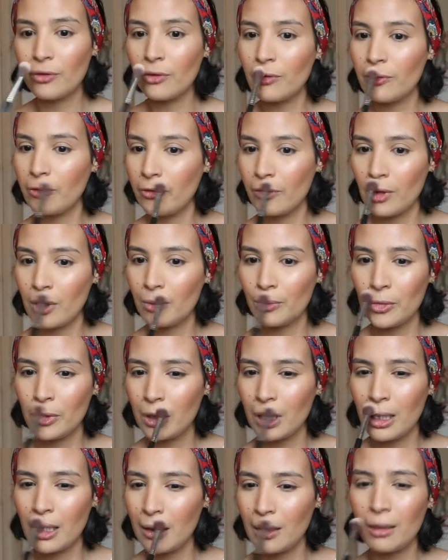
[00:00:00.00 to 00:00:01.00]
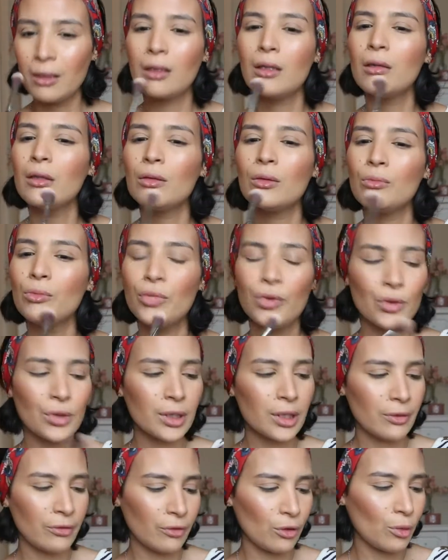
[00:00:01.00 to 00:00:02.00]
formula,
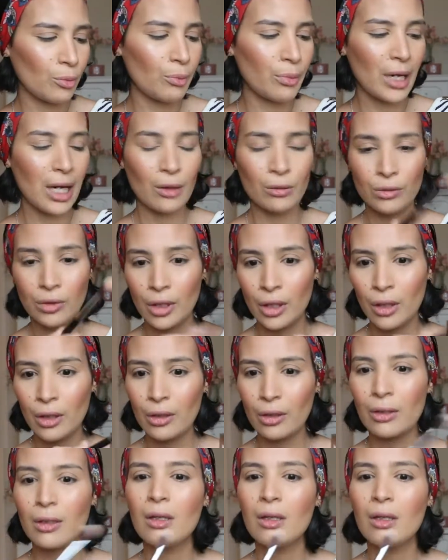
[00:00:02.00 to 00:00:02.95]
beautiful powder,